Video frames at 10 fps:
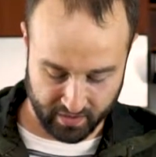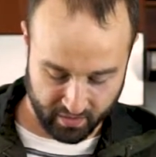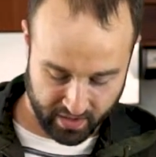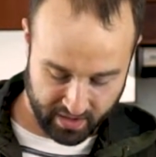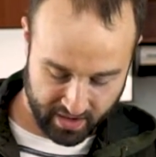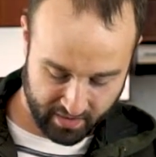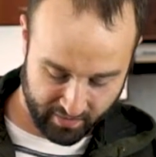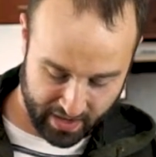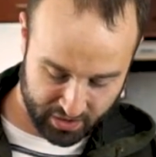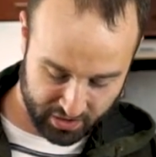What an
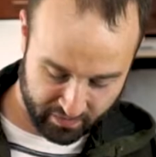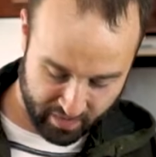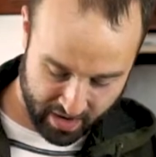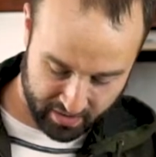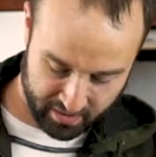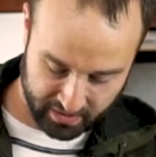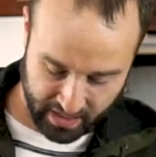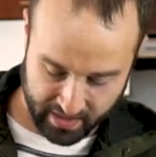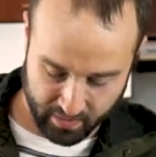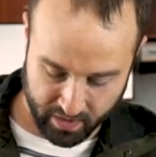innovation of modern
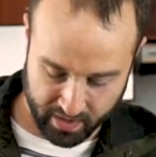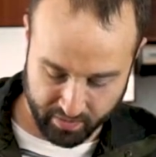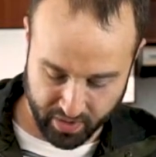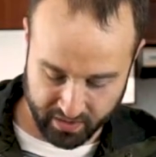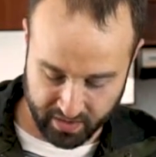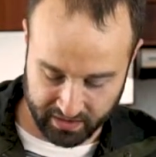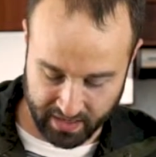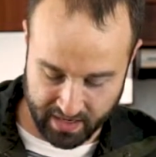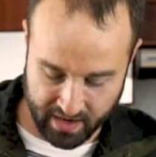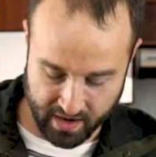design. Then we're gonna put this
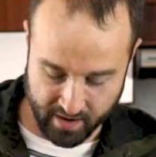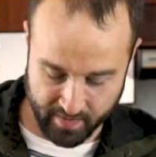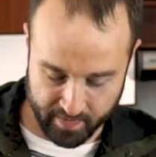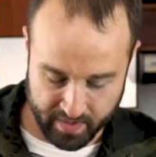in here